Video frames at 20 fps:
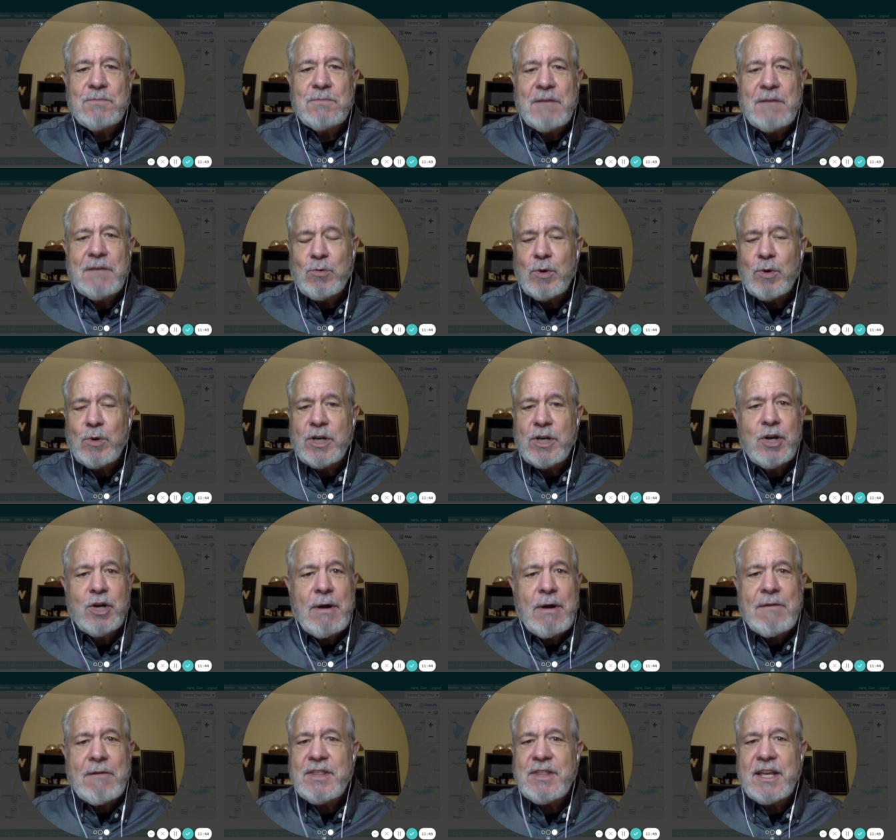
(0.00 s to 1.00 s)
if you want to
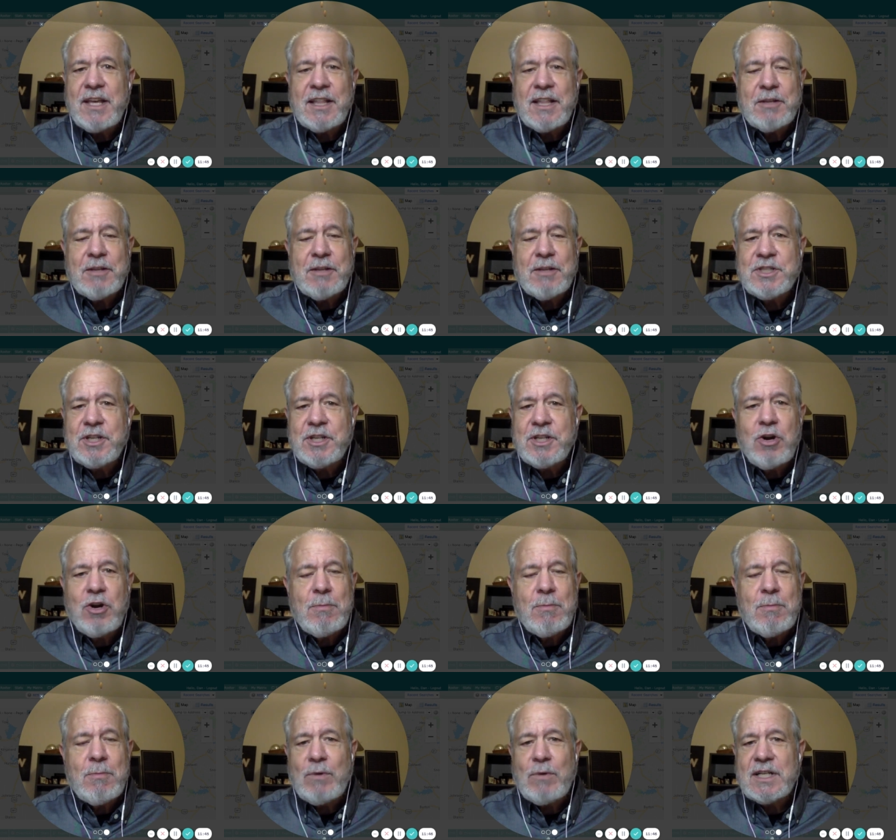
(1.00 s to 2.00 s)
know everything there is to know
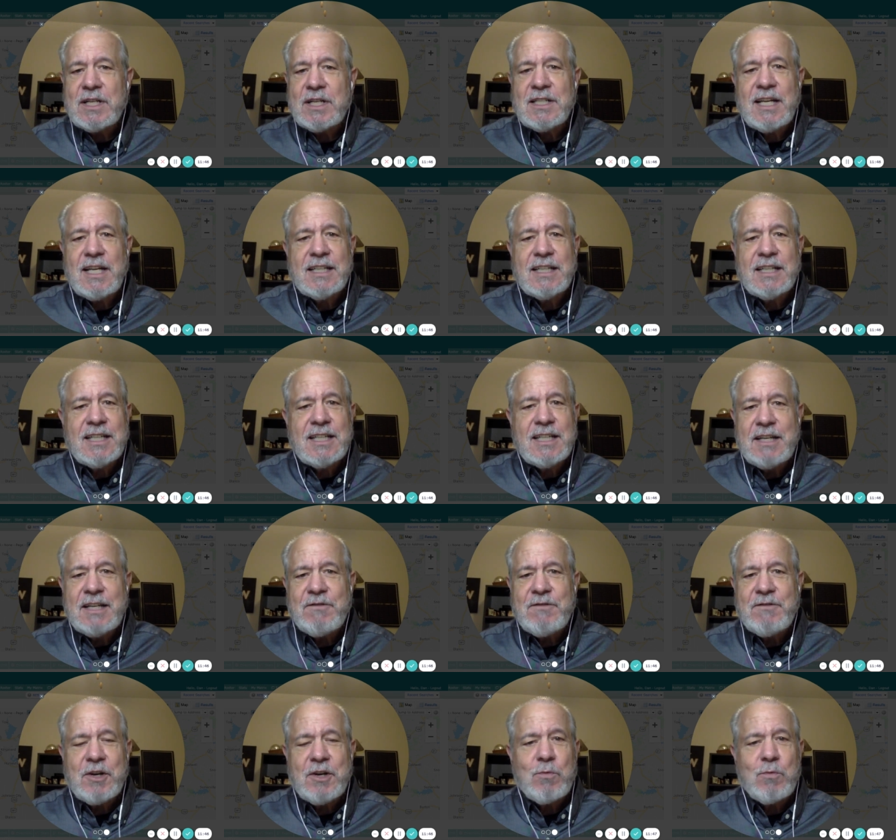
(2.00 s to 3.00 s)
about what it's like to live
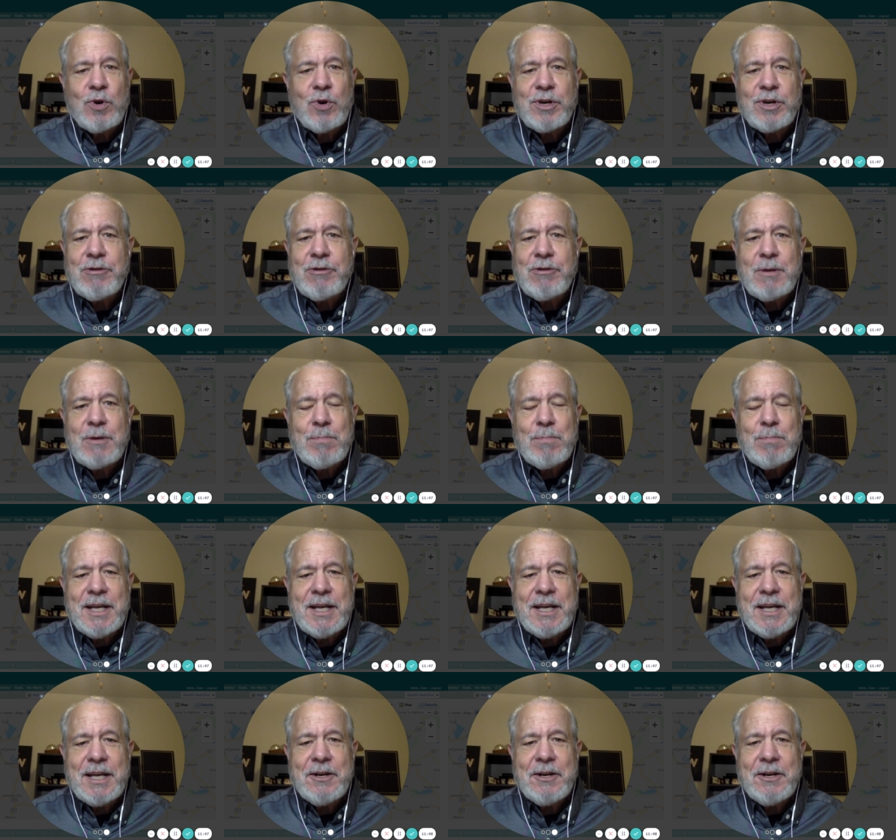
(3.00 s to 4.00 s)
here, work here, and
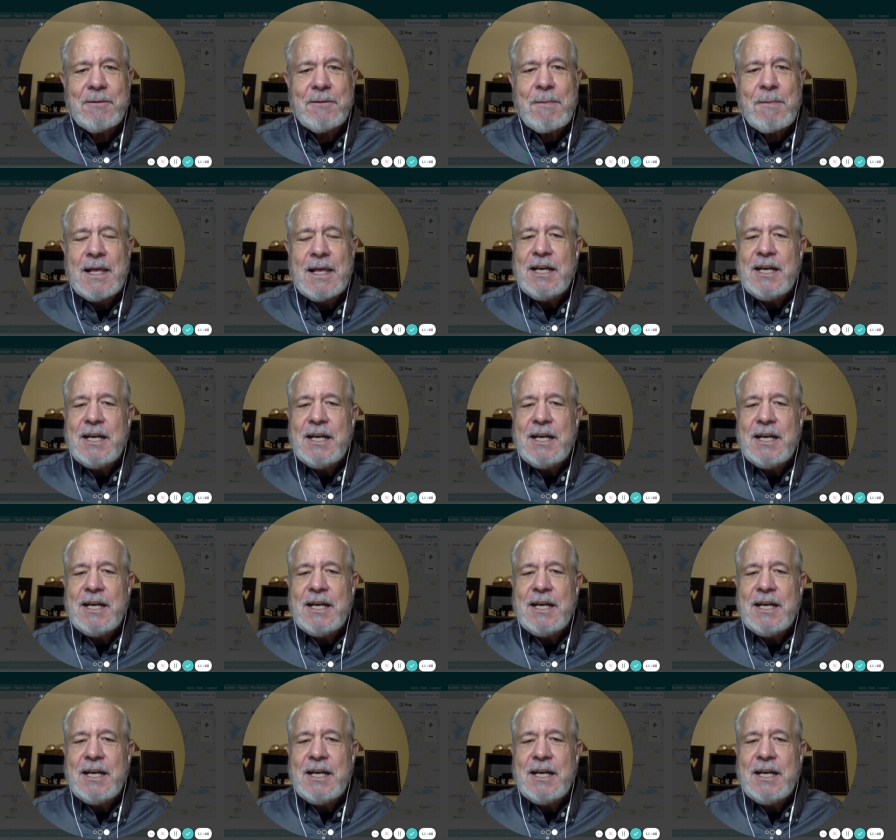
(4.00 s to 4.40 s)
play here,